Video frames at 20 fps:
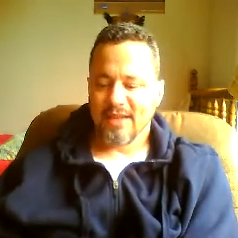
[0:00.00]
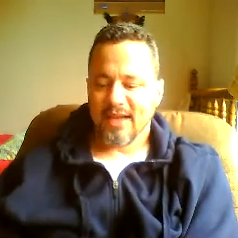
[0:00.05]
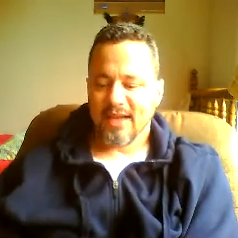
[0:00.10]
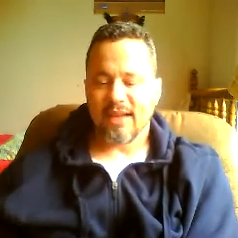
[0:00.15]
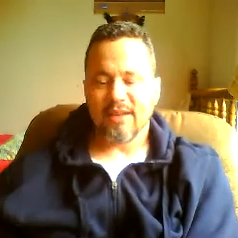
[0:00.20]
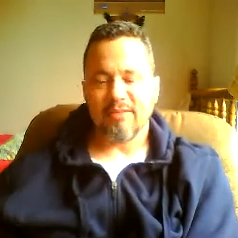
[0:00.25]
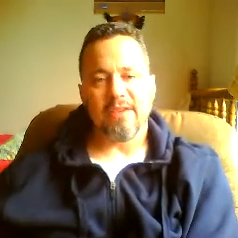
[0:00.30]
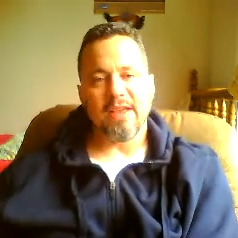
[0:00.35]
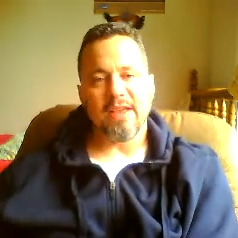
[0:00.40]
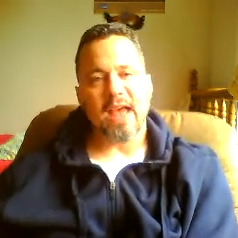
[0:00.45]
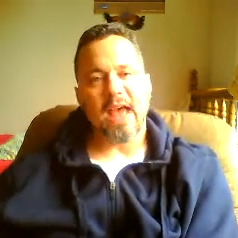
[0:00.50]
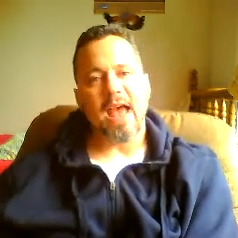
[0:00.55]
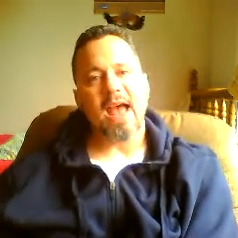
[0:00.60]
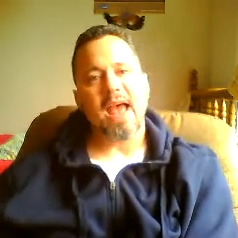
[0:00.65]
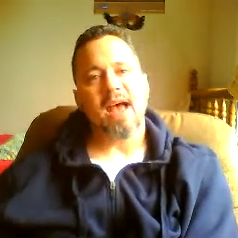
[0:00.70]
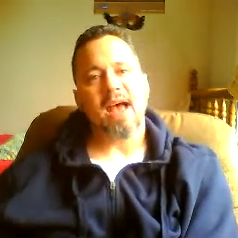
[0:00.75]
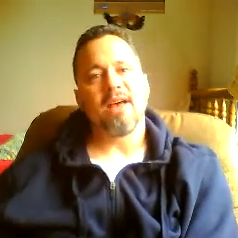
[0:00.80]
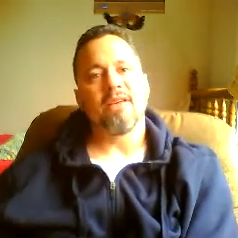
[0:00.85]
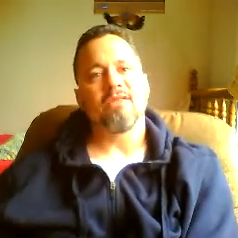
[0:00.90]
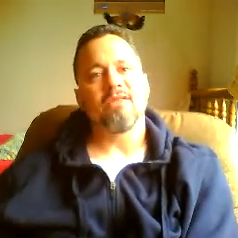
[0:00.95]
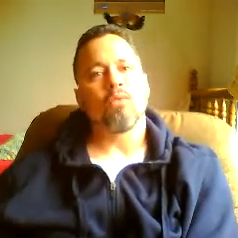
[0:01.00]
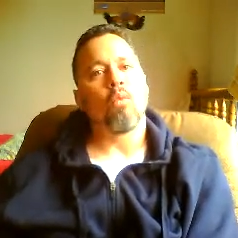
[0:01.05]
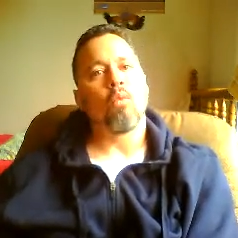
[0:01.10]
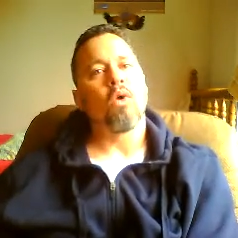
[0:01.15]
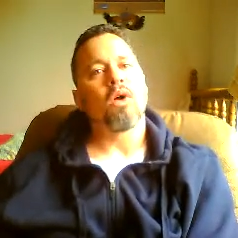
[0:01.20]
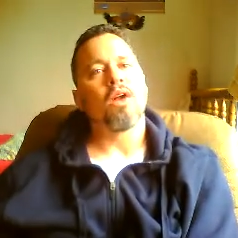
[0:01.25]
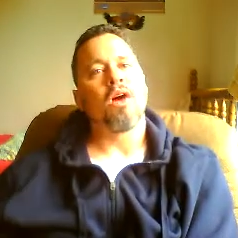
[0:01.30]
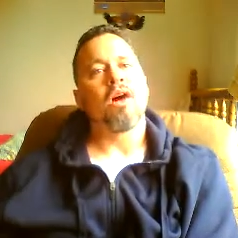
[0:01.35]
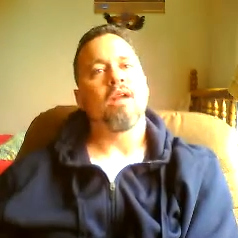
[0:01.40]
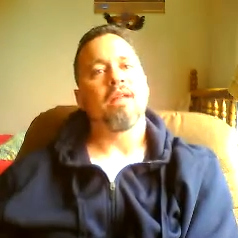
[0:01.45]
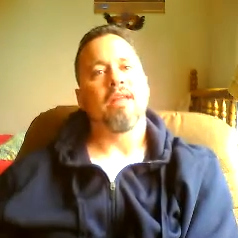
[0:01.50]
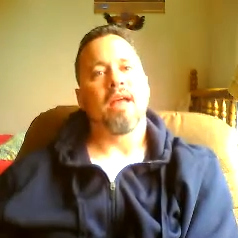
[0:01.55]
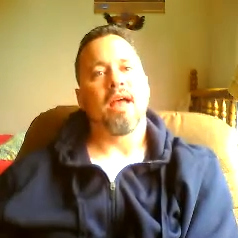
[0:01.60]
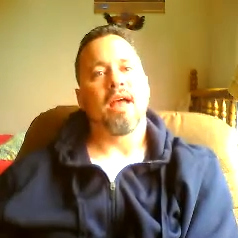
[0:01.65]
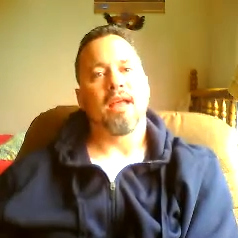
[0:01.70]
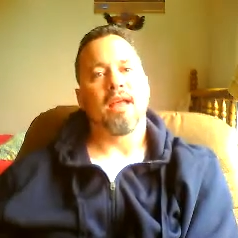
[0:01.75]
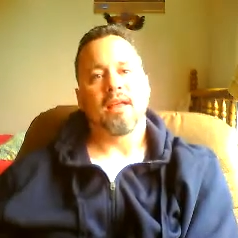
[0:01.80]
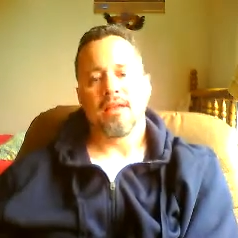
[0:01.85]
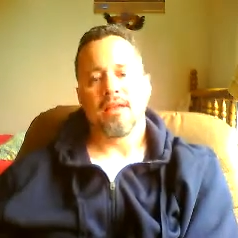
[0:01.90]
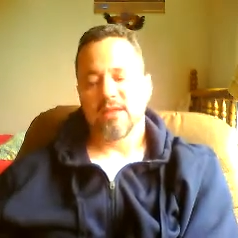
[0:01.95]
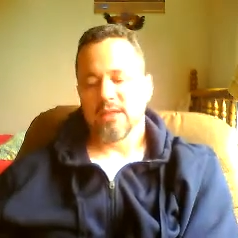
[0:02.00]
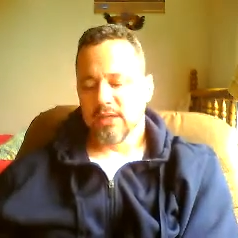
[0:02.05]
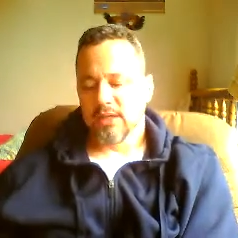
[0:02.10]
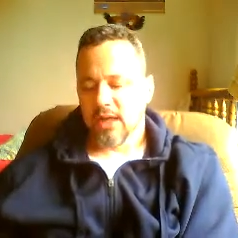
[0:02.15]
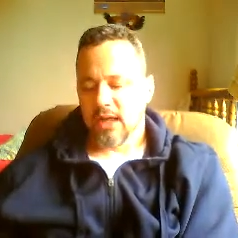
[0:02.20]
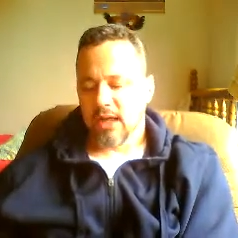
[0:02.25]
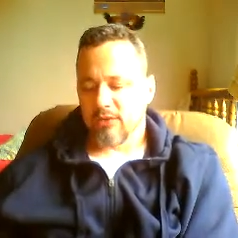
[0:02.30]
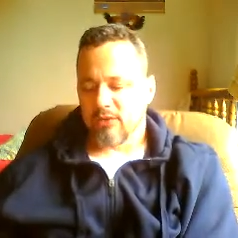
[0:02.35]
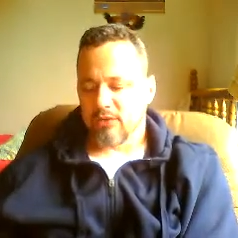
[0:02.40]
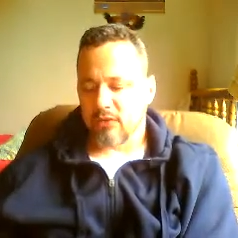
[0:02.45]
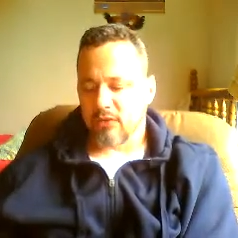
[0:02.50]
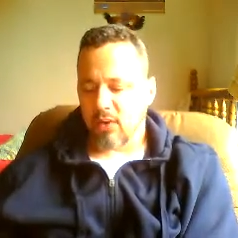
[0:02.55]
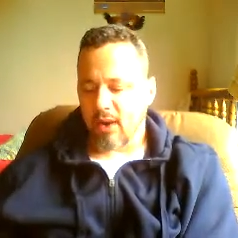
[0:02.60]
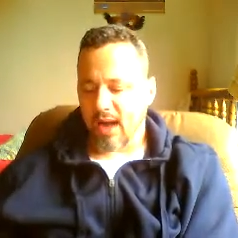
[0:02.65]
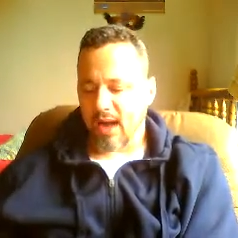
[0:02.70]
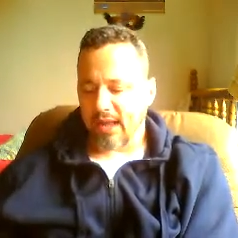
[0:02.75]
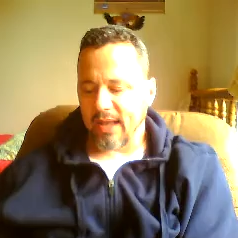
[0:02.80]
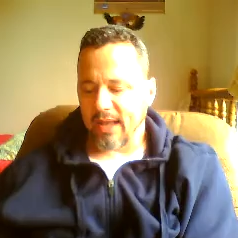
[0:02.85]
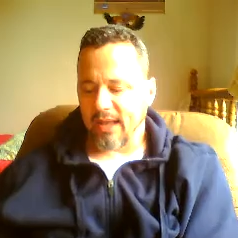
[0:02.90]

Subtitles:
And if He has, what are they? And so